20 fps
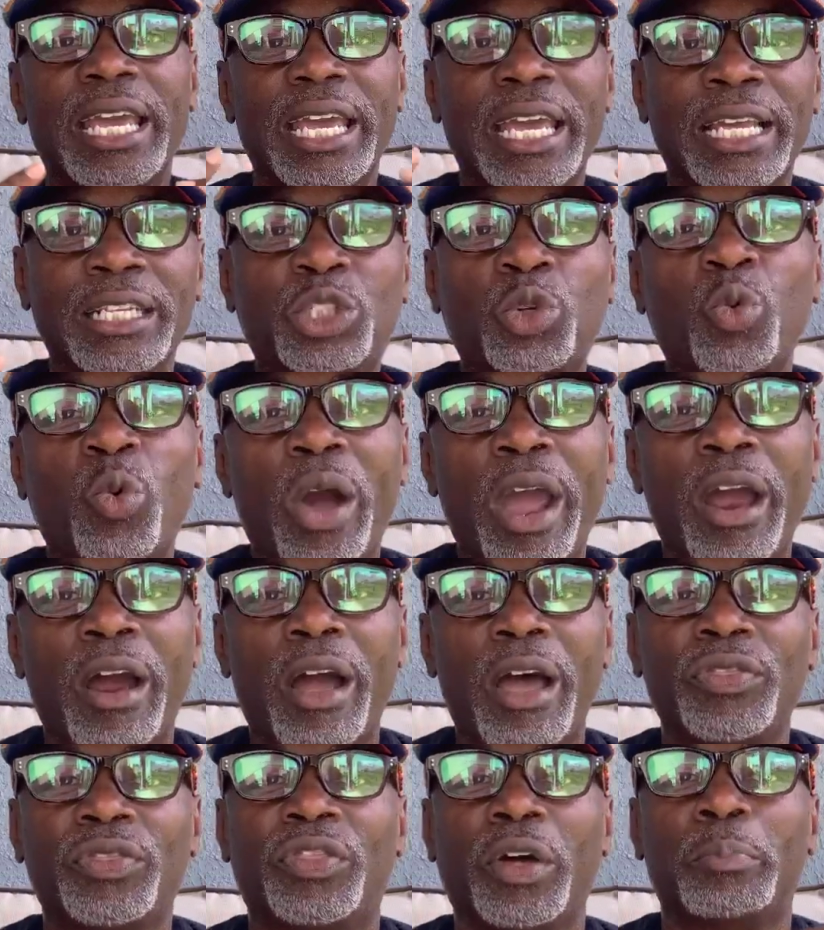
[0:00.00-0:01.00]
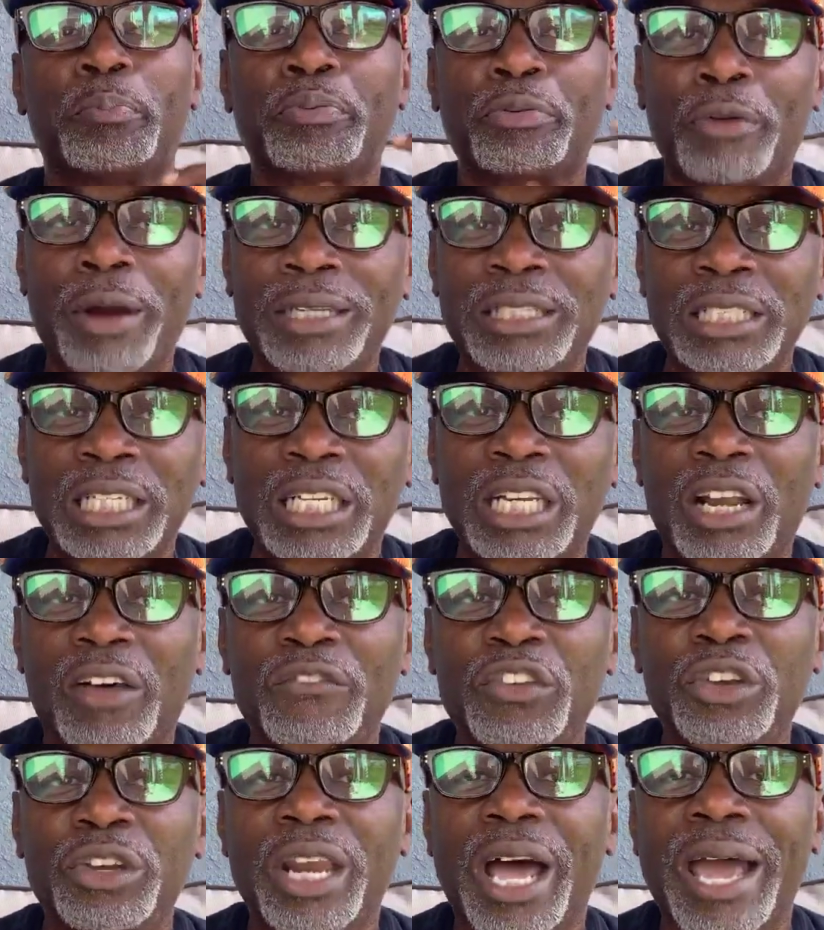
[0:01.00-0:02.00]
It's where the President of
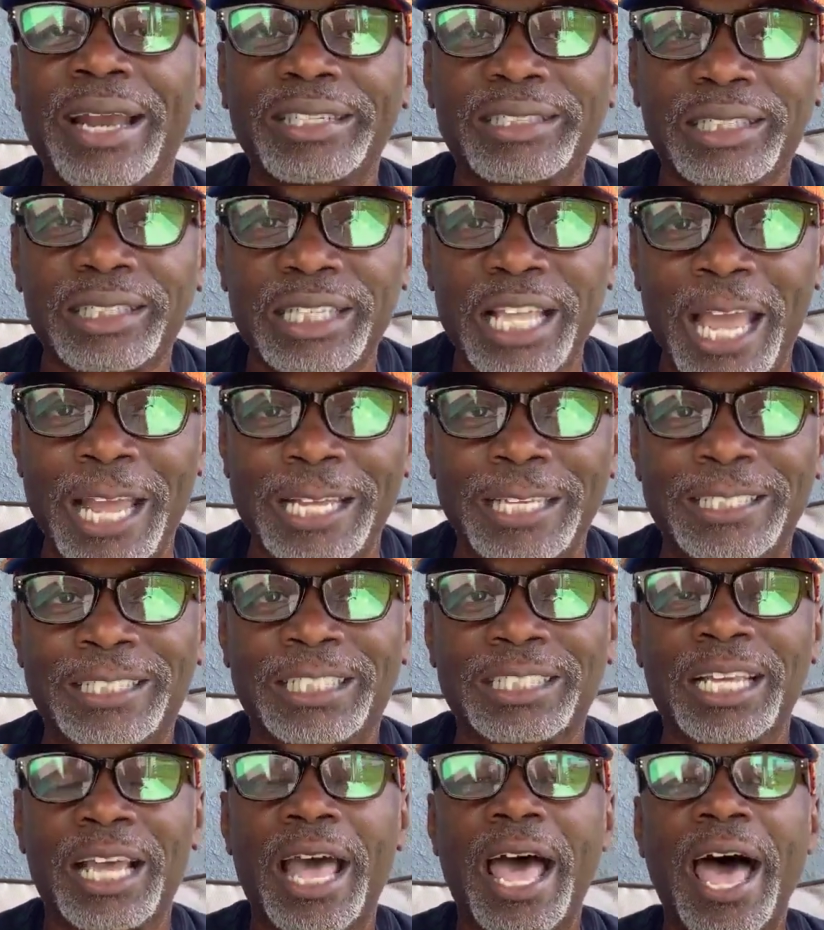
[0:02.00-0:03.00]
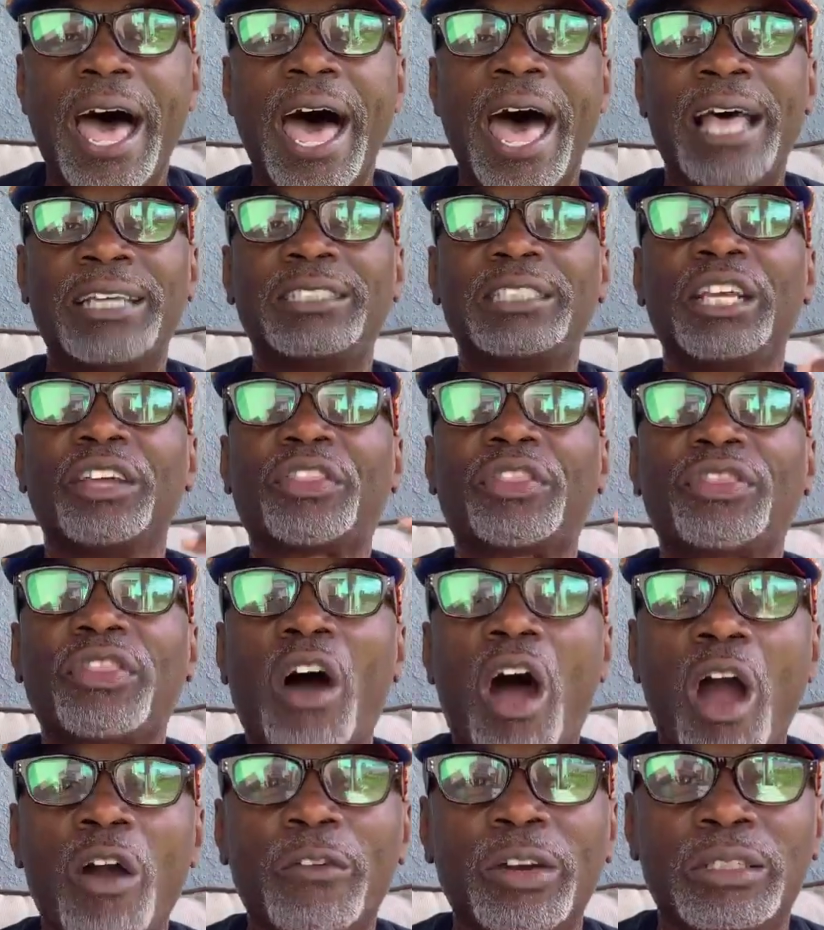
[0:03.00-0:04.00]
the United States has the
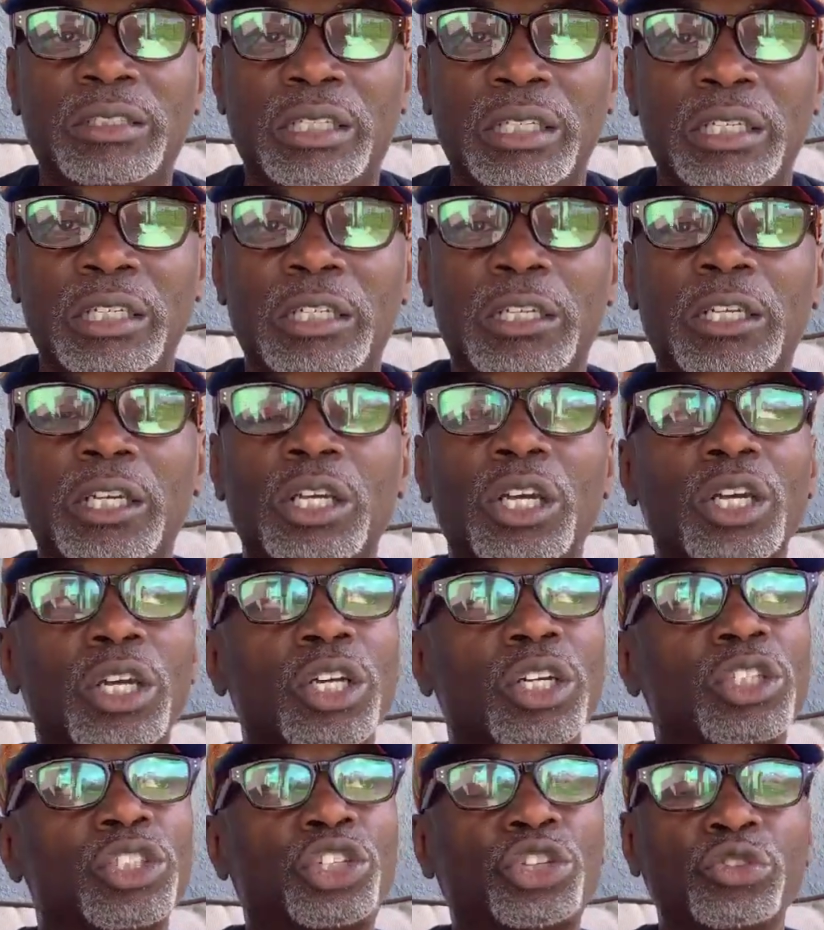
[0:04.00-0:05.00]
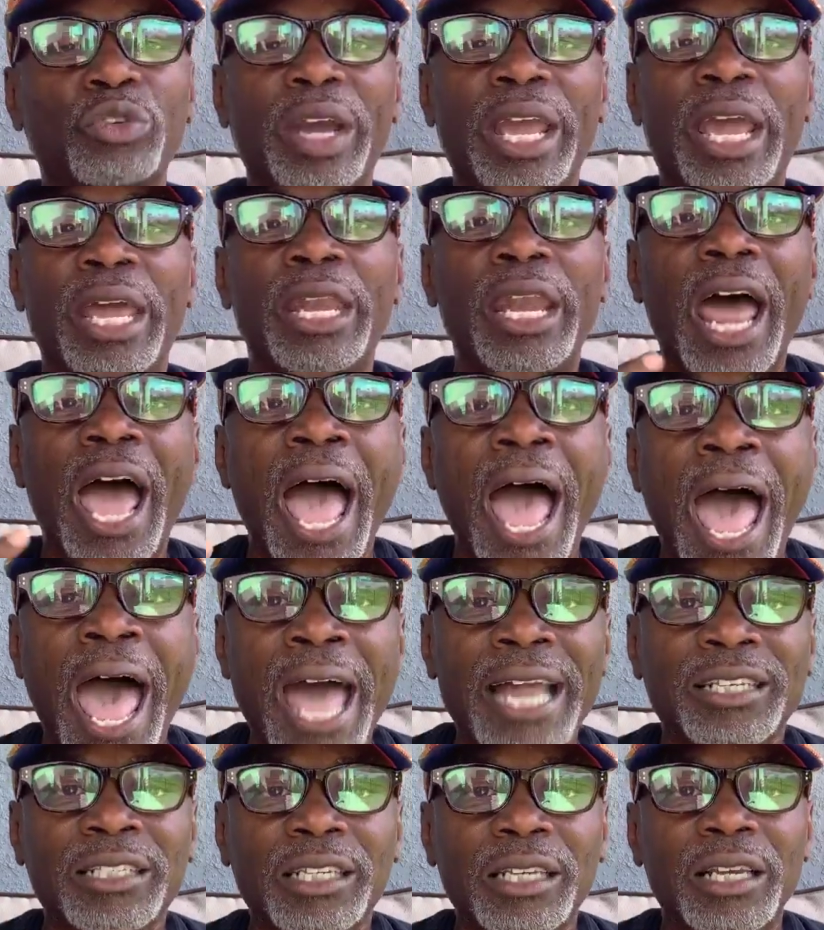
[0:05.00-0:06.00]
authority to
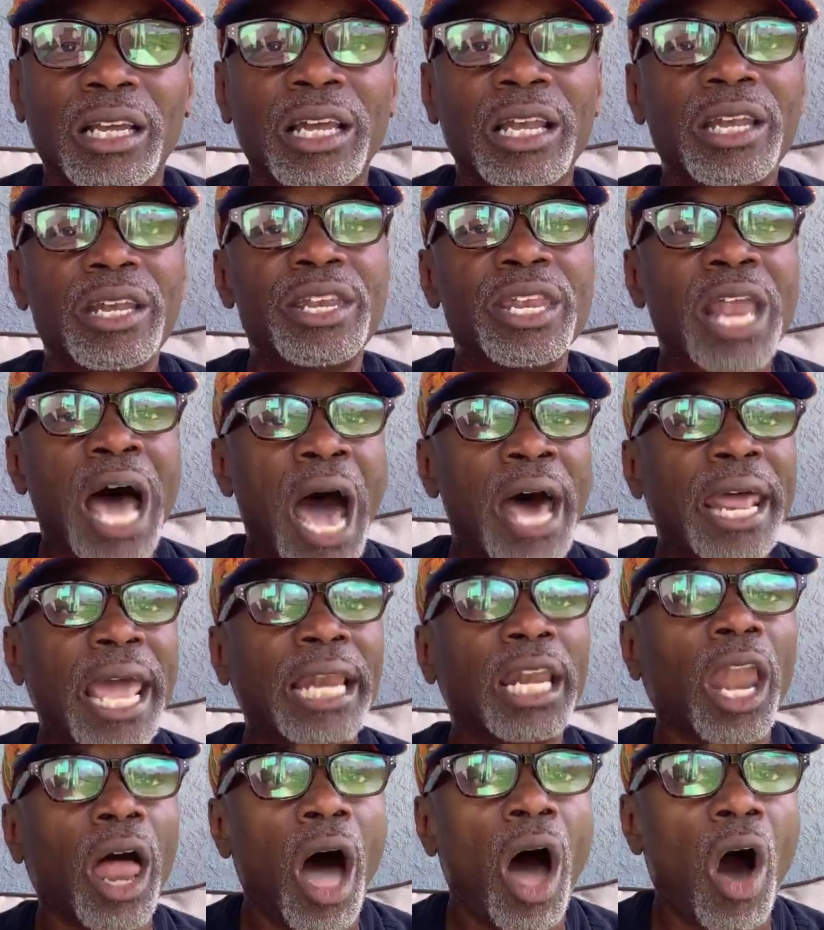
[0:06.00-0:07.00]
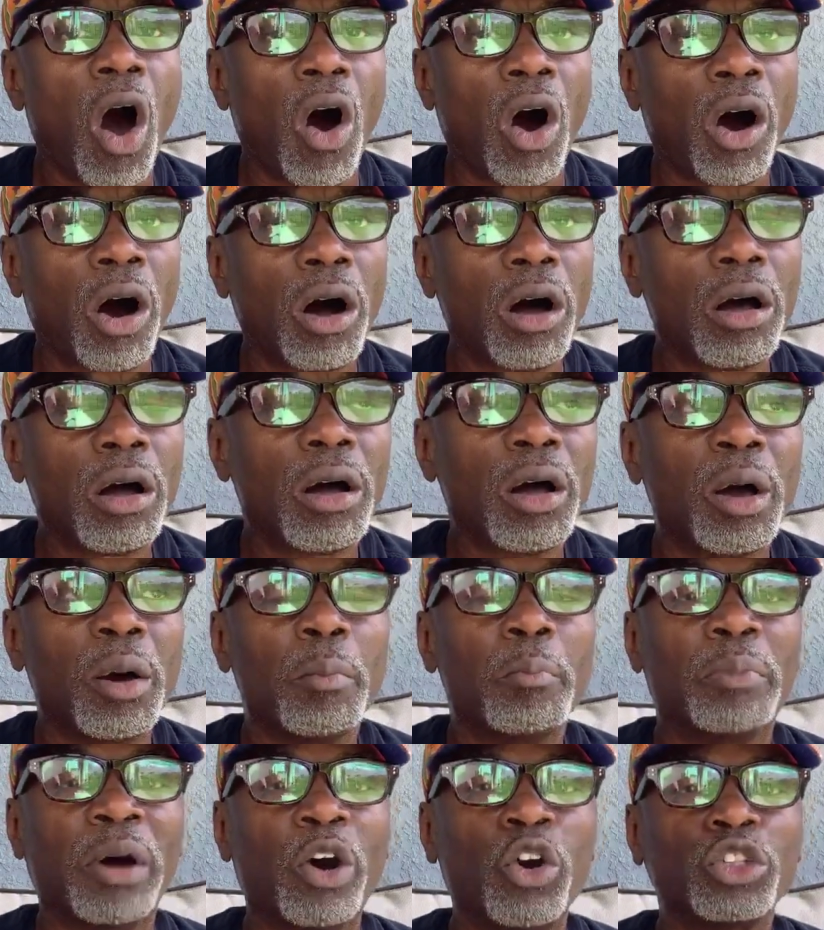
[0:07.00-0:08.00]
enact not a law,
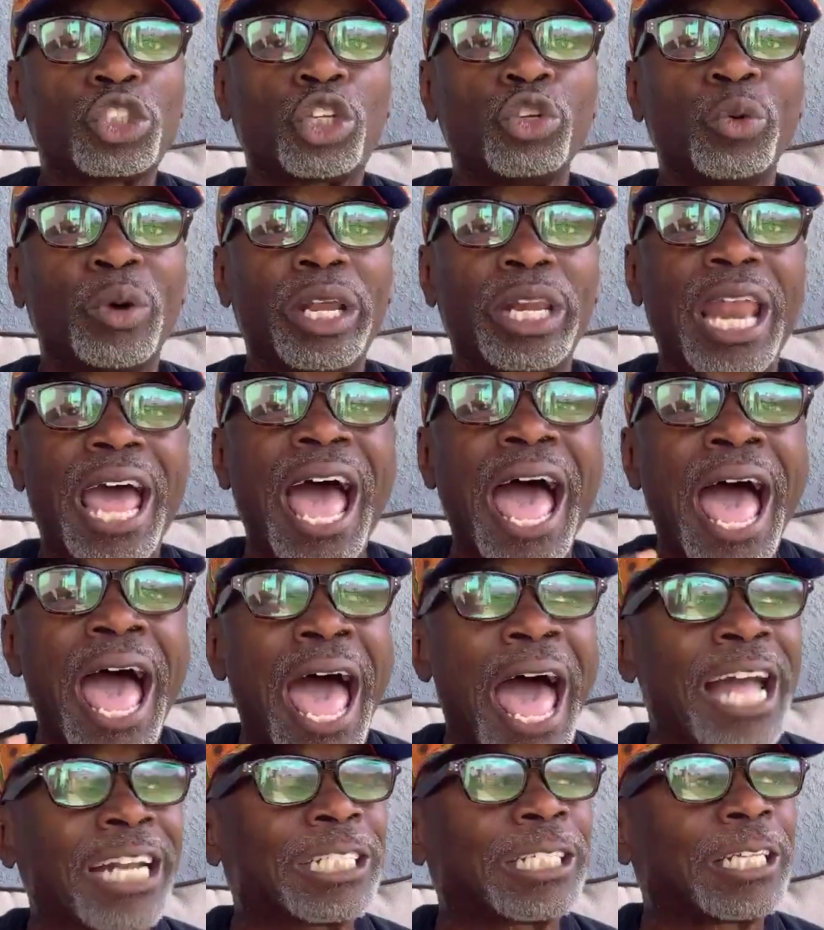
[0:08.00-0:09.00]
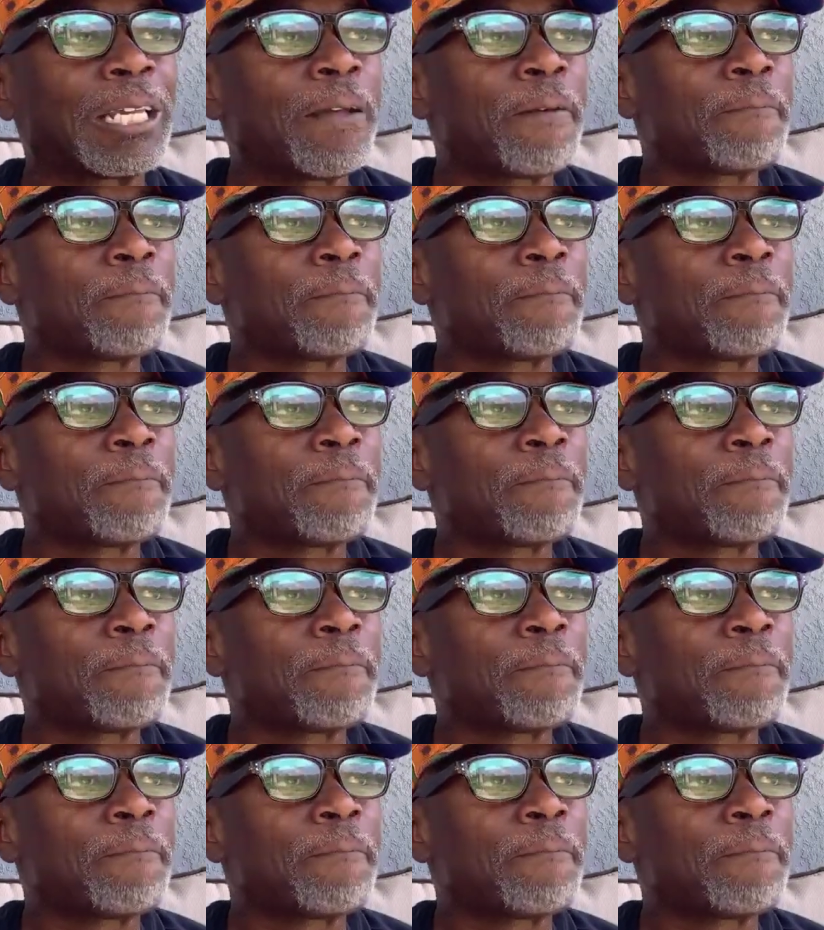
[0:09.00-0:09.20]
but to enact